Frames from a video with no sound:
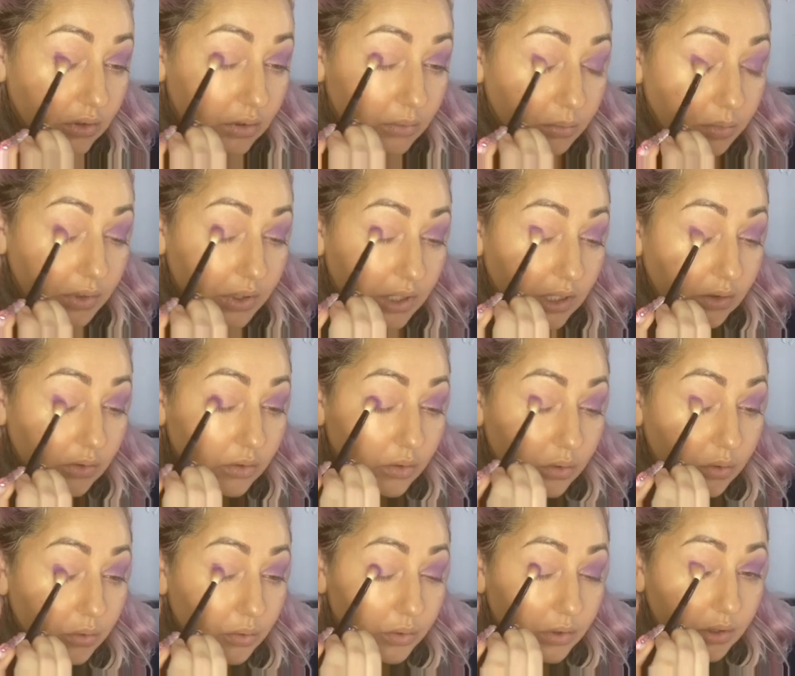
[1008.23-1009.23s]
put it in the
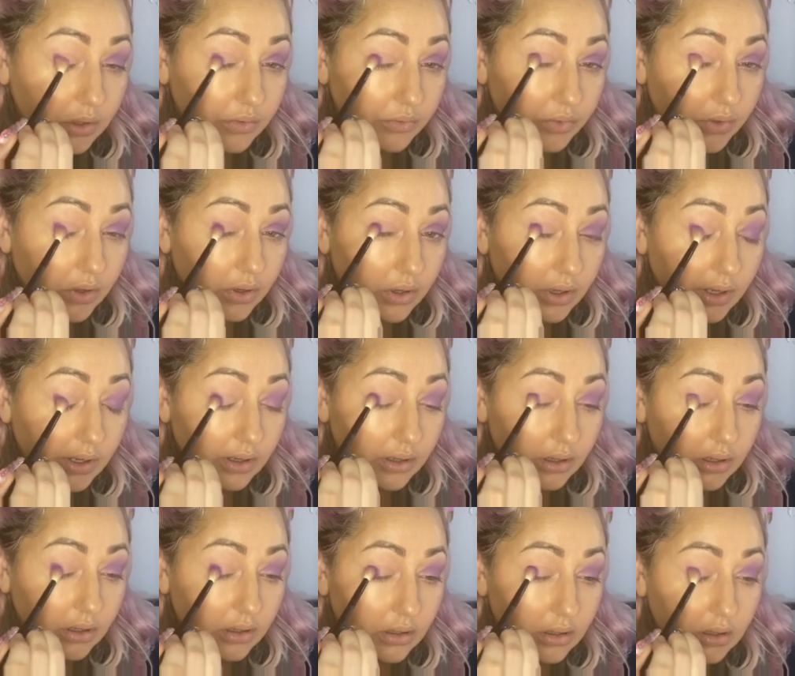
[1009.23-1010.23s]
corner of the eye,
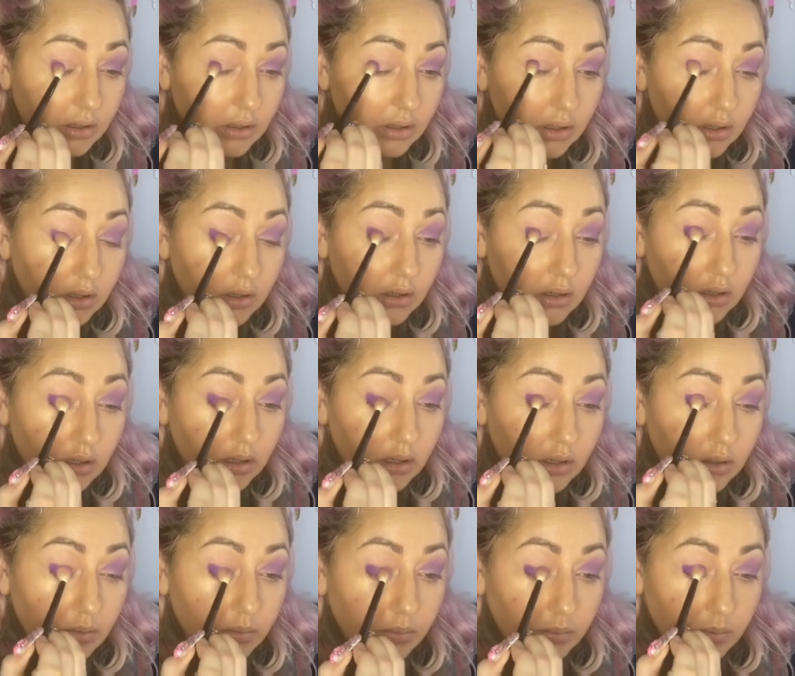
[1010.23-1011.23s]

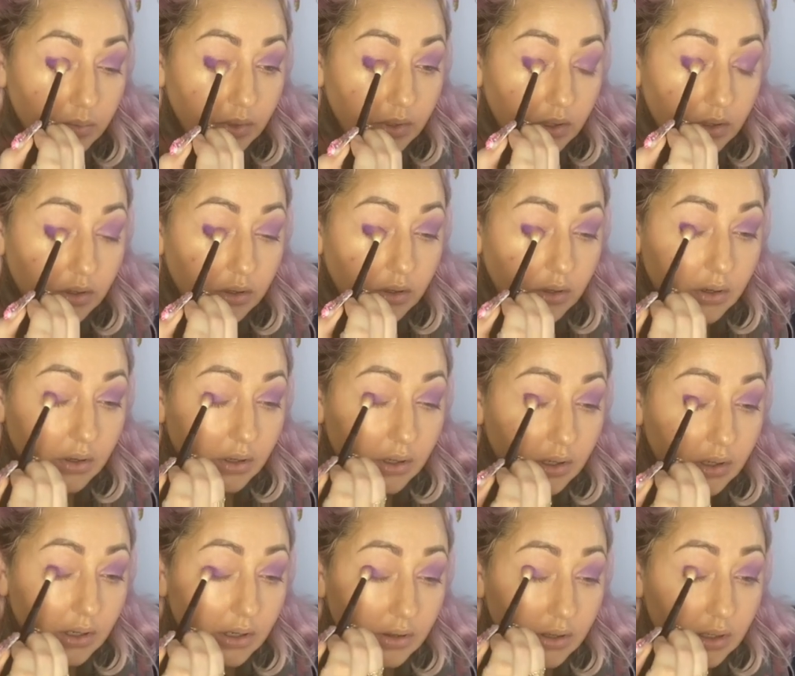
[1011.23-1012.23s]
yeah,
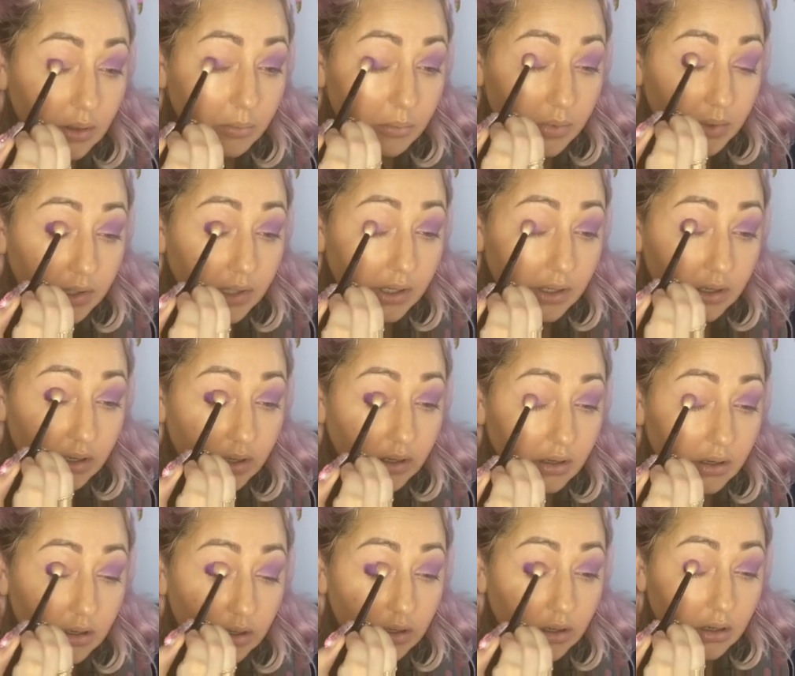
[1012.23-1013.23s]
and then bringing it
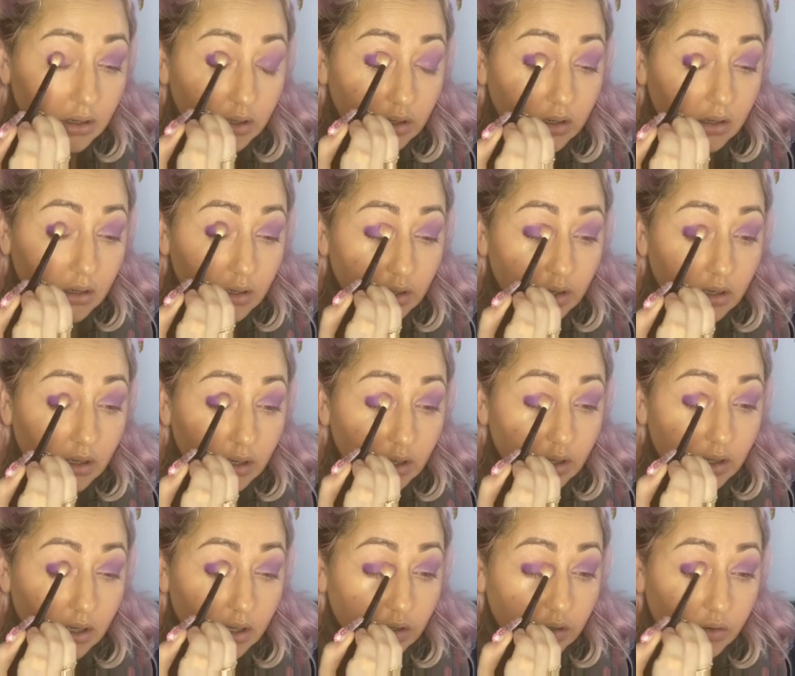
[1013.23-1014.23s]

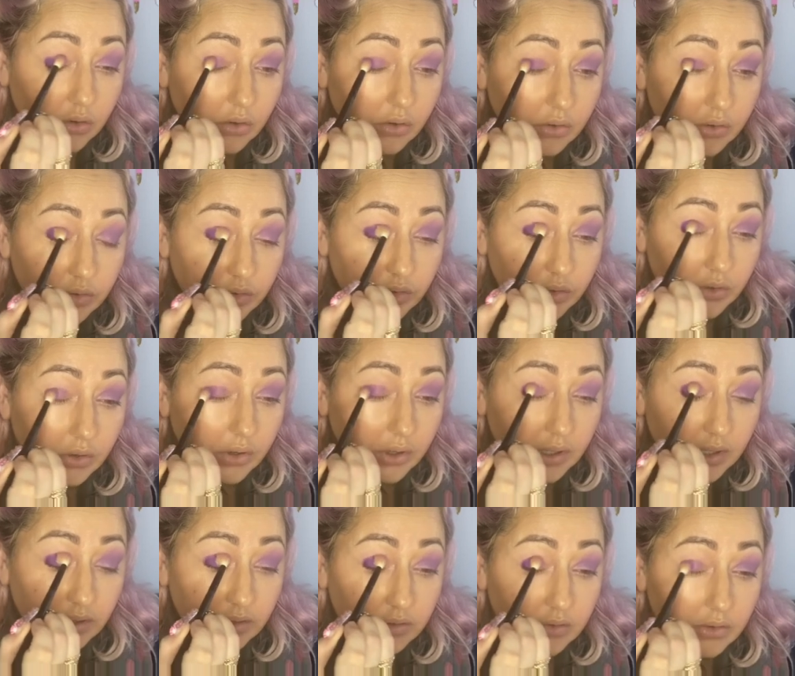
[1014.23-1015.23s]
across the
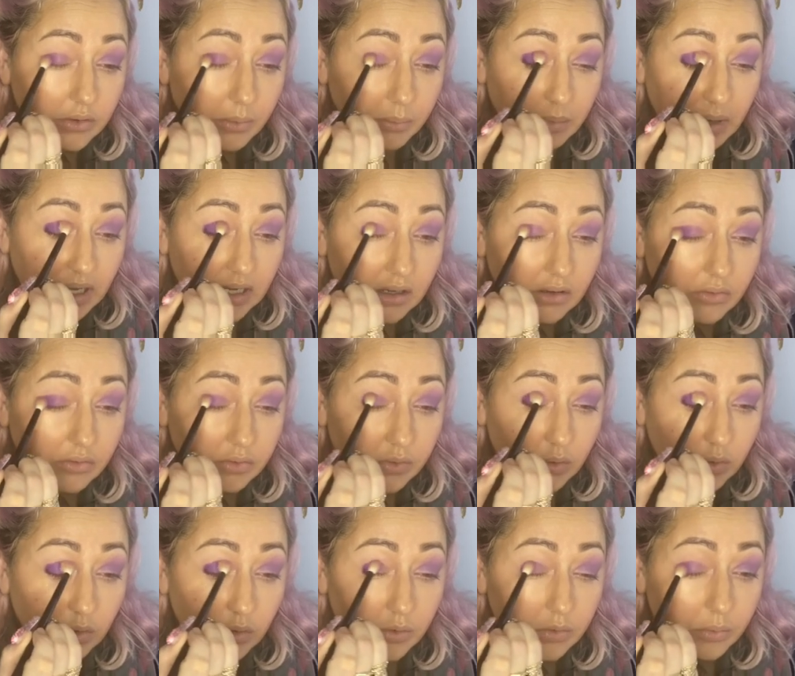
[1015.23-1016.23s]
crease. So back and
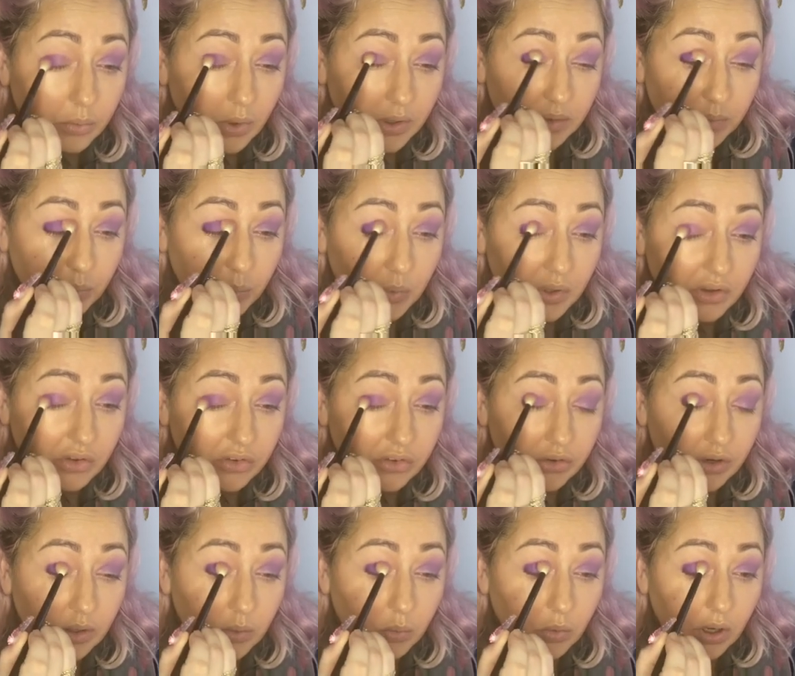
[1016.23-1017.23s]
forth,
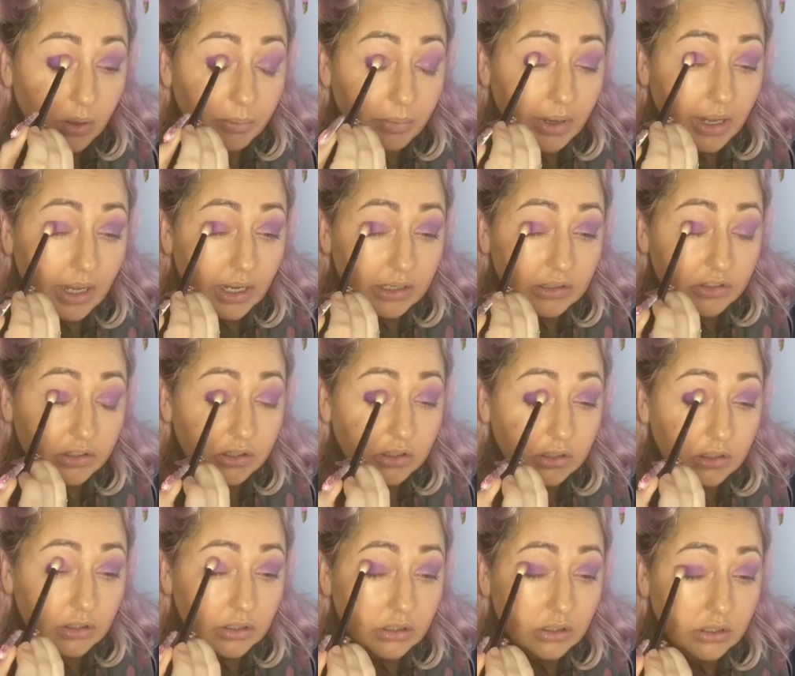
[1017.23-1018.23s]
windscreen wiper
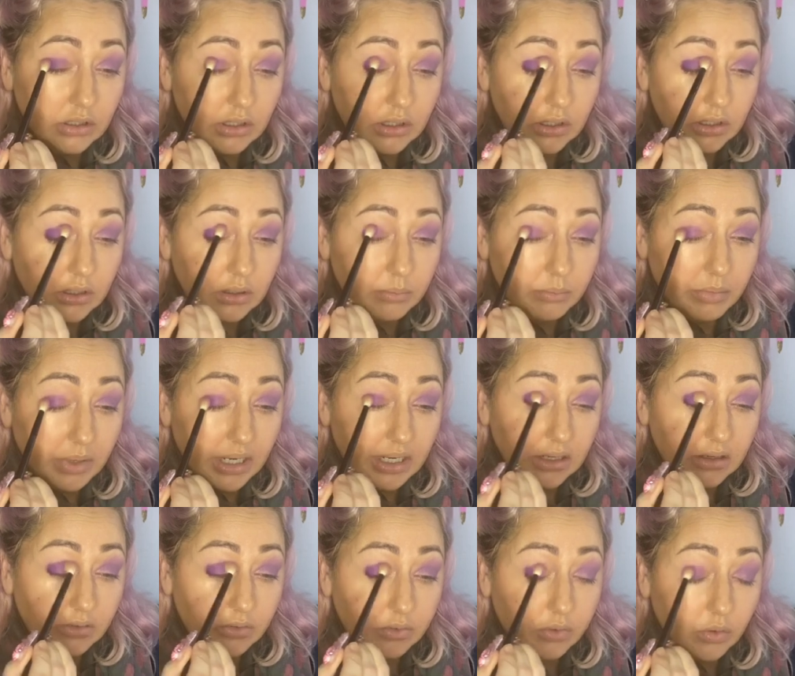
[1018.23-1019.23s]
action, back
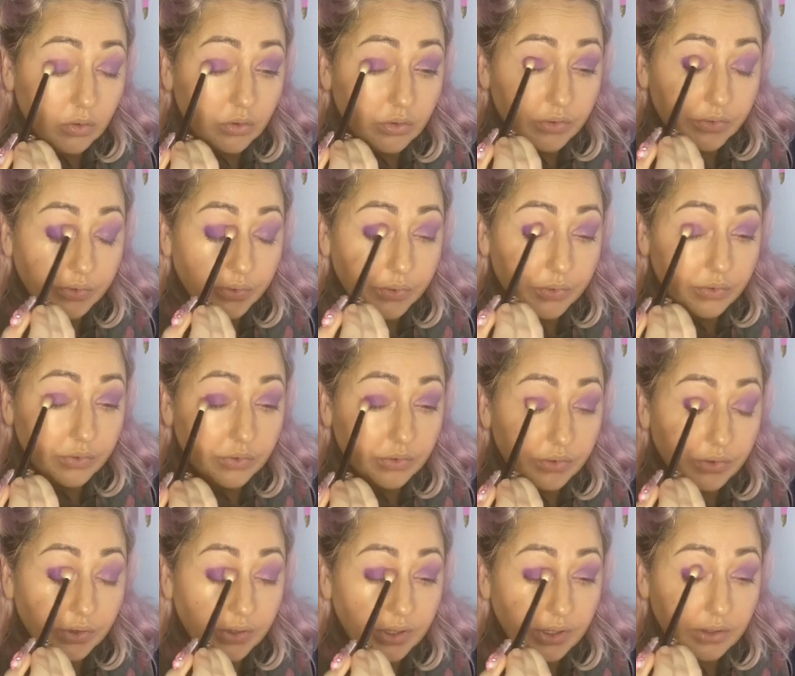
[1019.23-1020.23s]
and forth across the
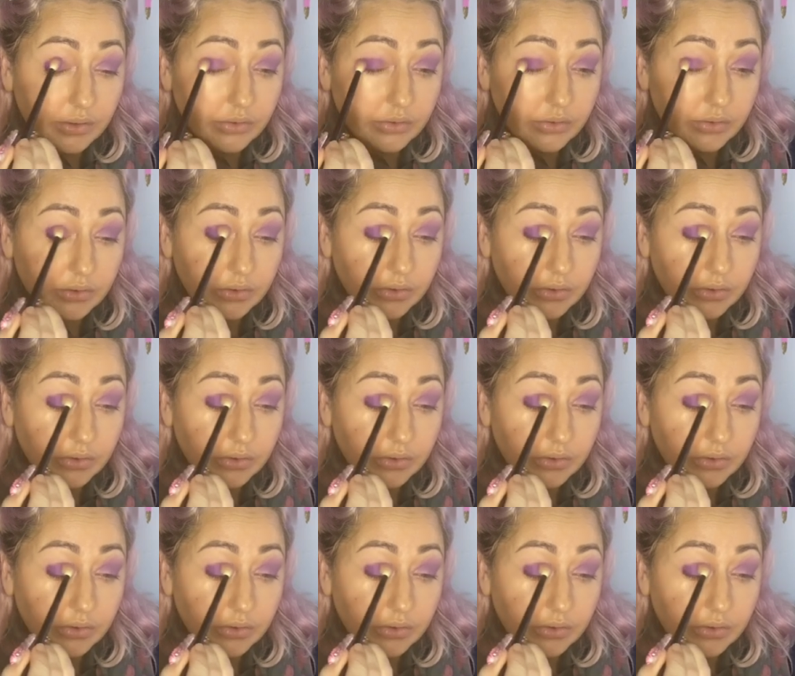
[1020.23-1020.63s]
crease.